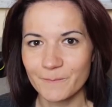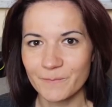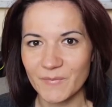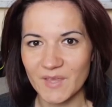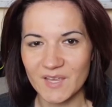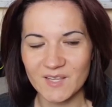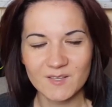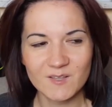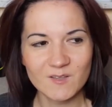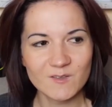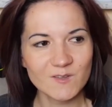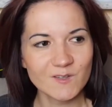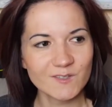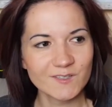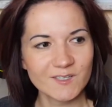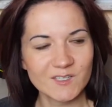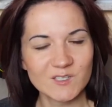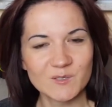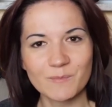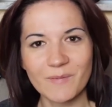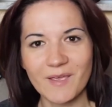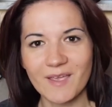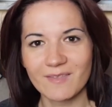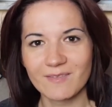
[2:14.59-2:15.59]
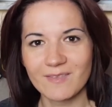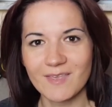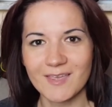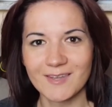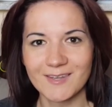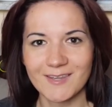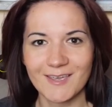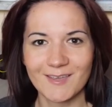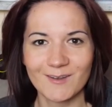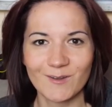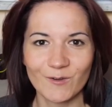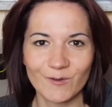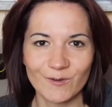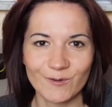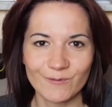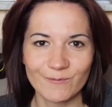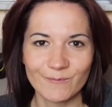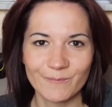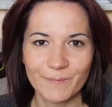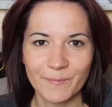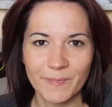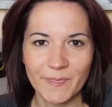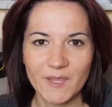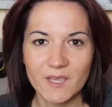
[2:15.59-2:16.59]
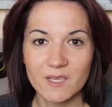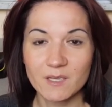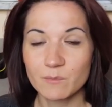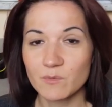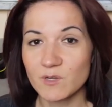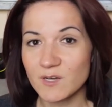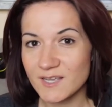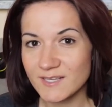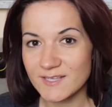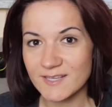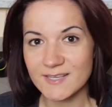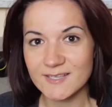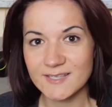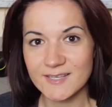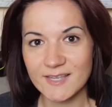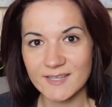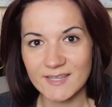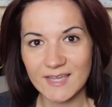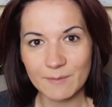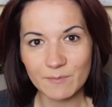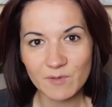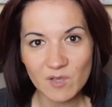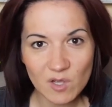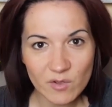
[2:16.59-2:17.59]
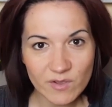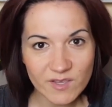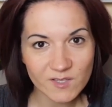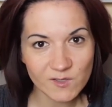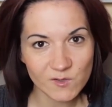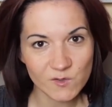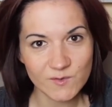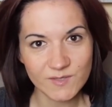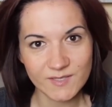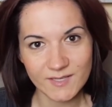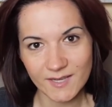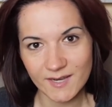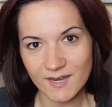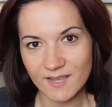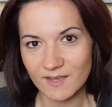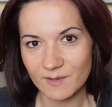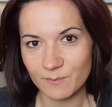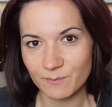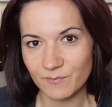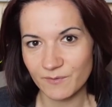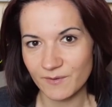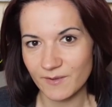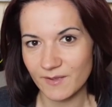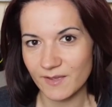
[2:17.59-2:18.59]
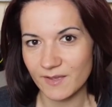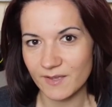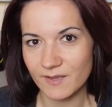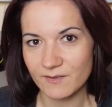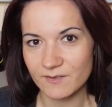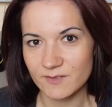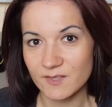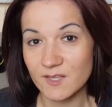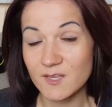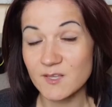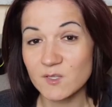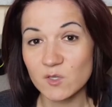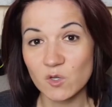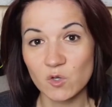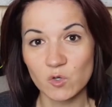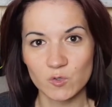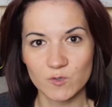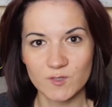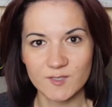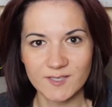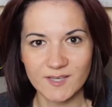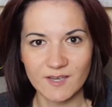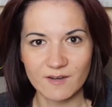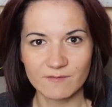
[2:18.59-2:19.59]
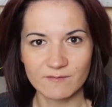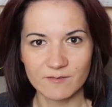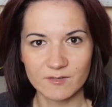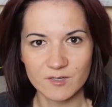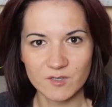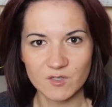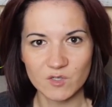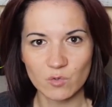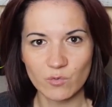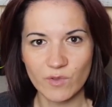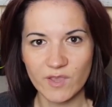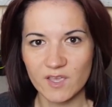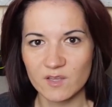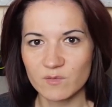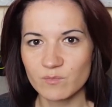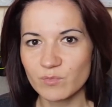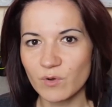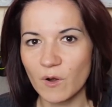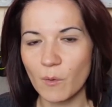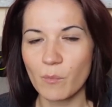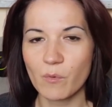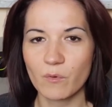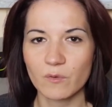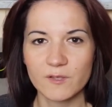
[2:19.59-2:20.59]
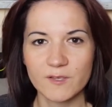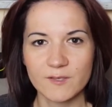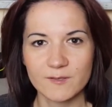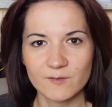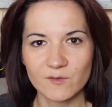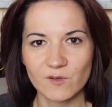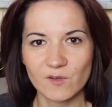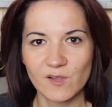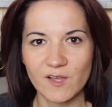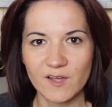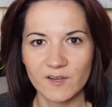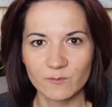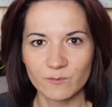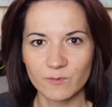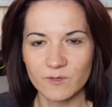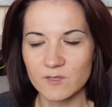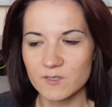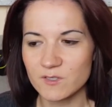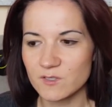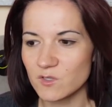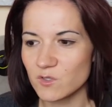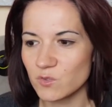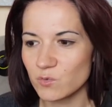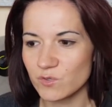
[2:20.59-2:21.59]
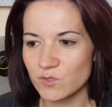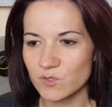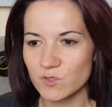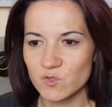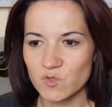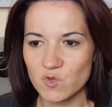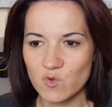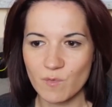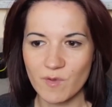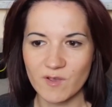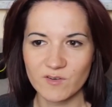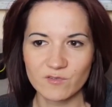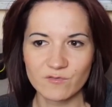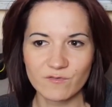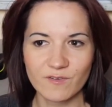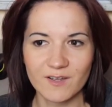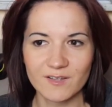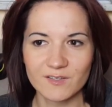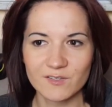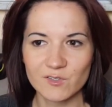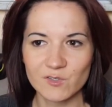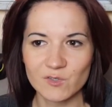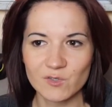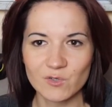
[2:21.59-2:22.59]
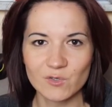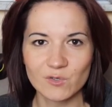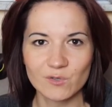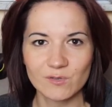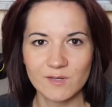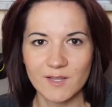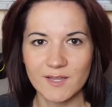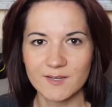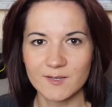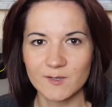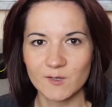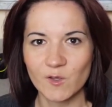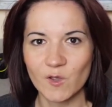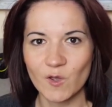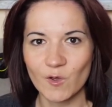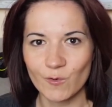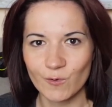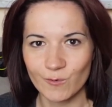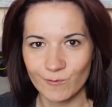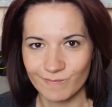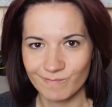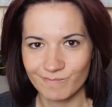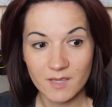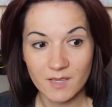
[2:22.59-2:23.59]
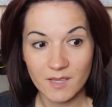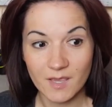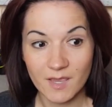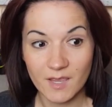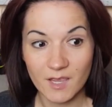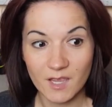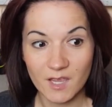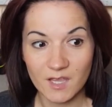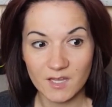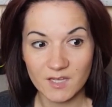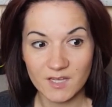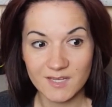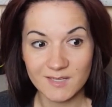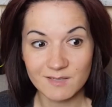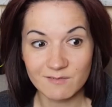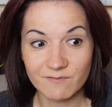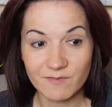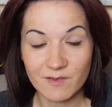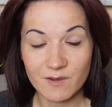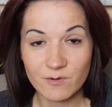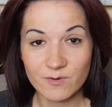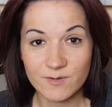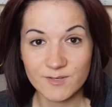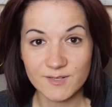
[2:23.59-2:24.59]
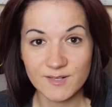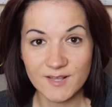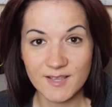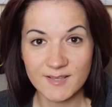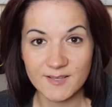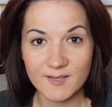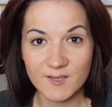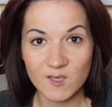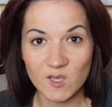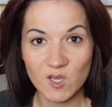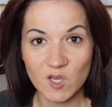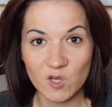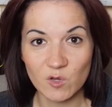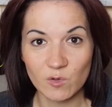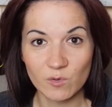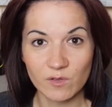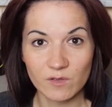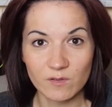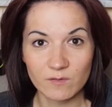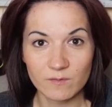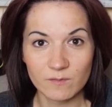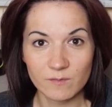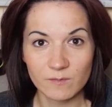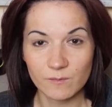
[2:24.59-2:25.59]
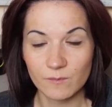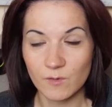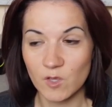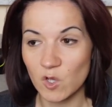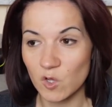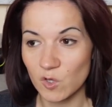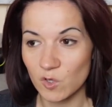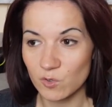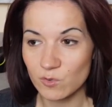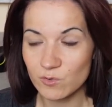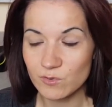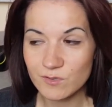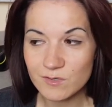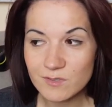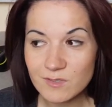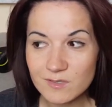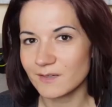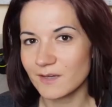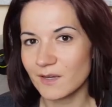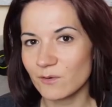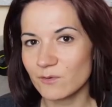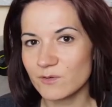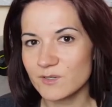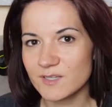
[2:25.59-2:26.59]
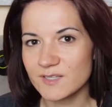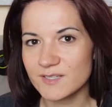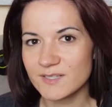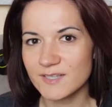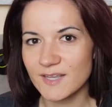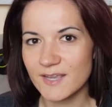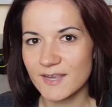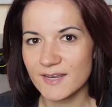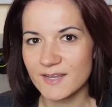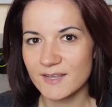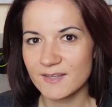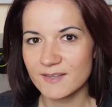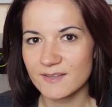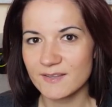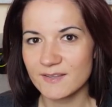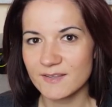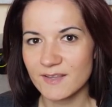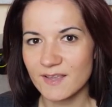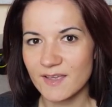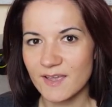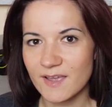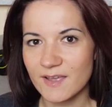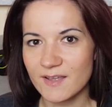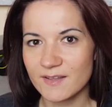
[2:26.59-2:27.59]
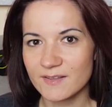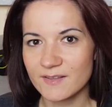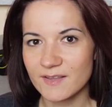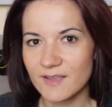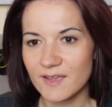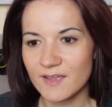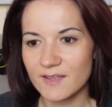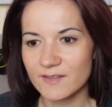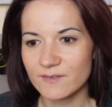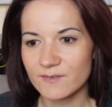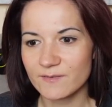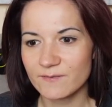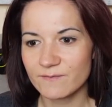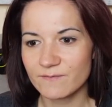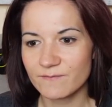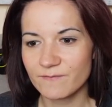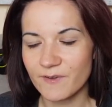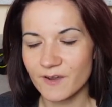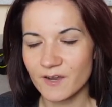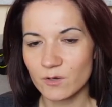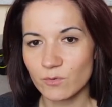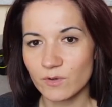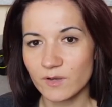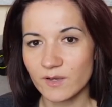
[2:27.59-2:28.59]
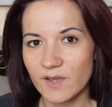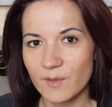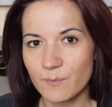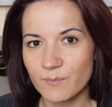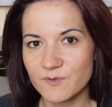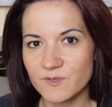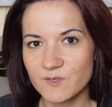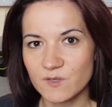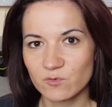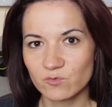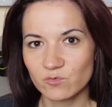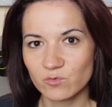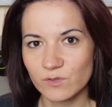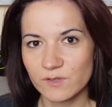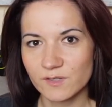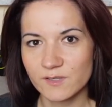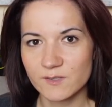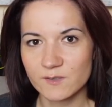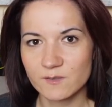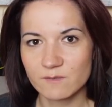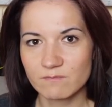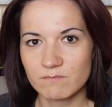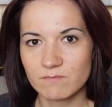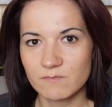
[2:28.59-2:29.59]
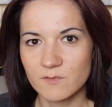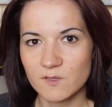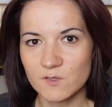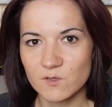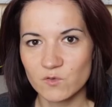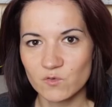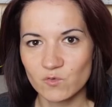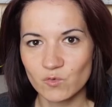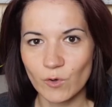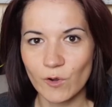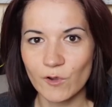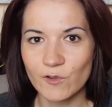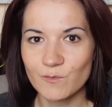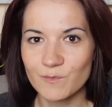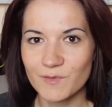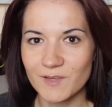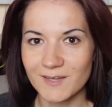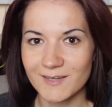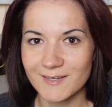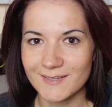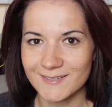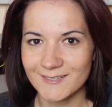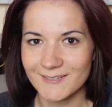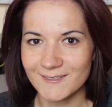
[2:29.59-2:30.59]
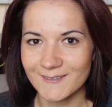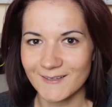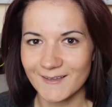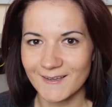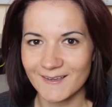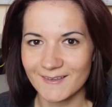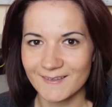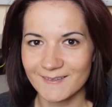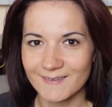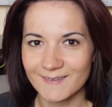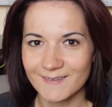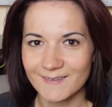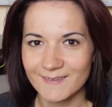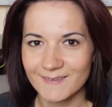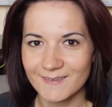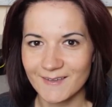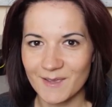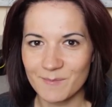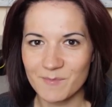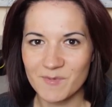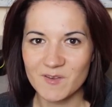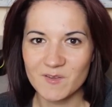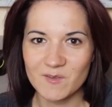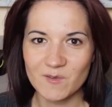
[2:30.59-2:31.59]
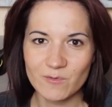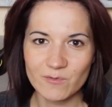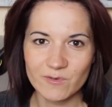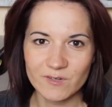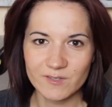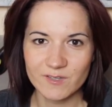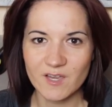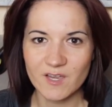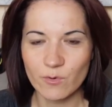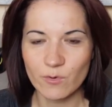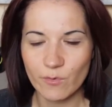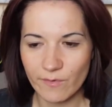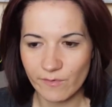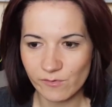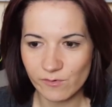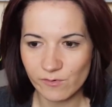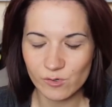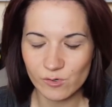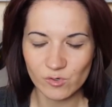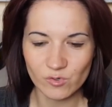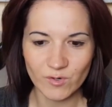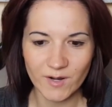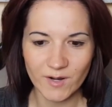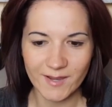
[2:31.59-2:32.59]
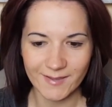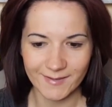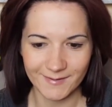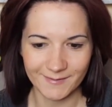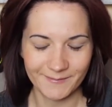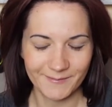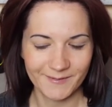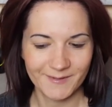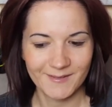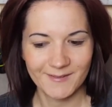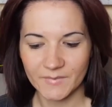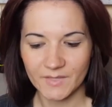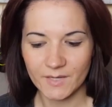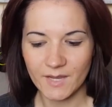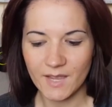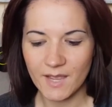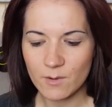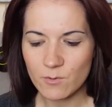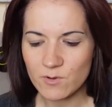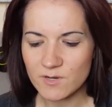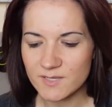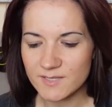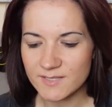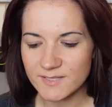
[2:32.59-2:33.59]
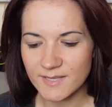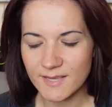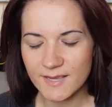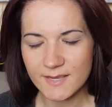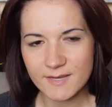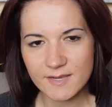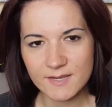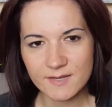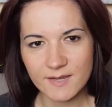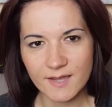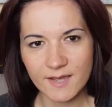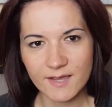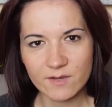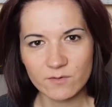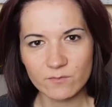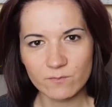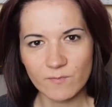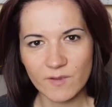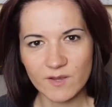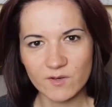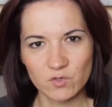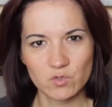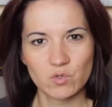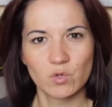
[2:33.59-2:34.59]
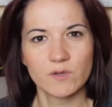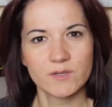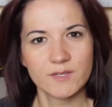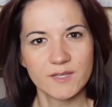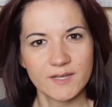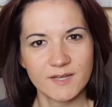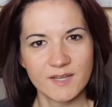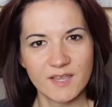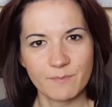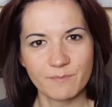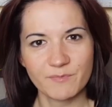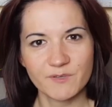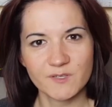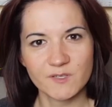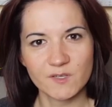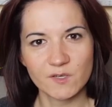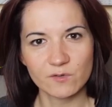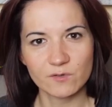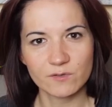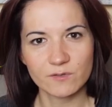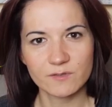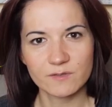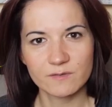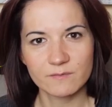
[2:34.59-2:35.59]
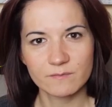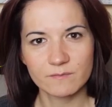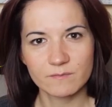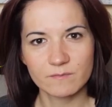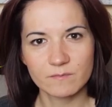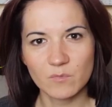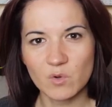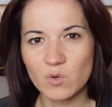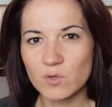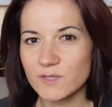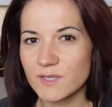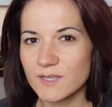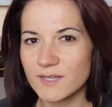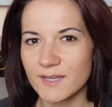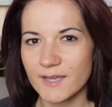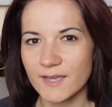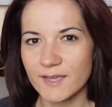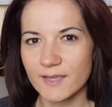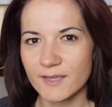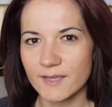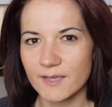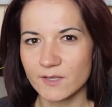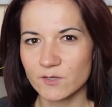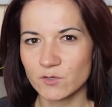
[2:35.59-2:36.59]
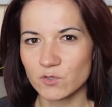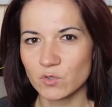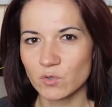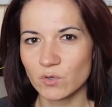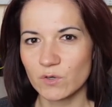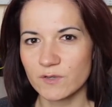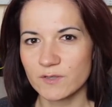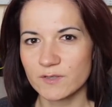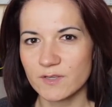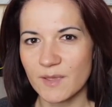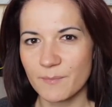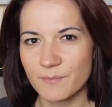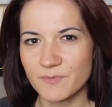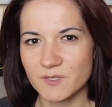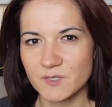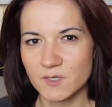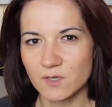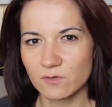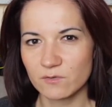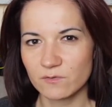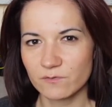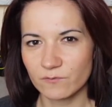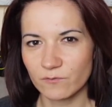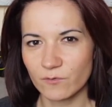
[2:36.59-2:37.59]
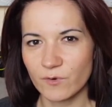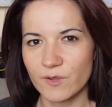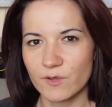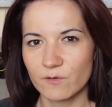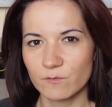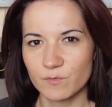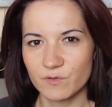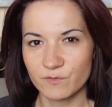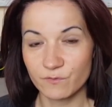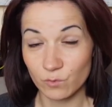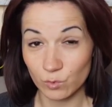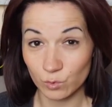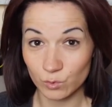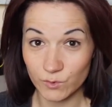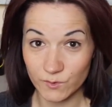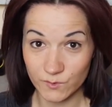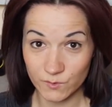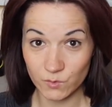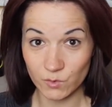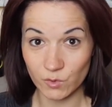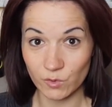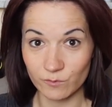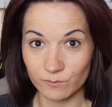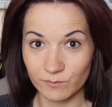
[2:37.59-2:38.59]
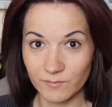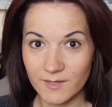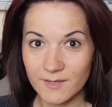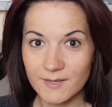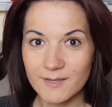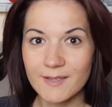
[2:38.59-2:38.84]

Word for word: I did not expect that at all. But as I said, I'm going to set up a Discord server so we can properly interlock because this was too much fun to let it go. And as far as letting go goes, I want to say that, that that farewell episode really destroyed me last night. I mean, you were there, we were all crying. I want to say that I enjoyed that episode more than I enjoyed episode 3 of Before the Storm.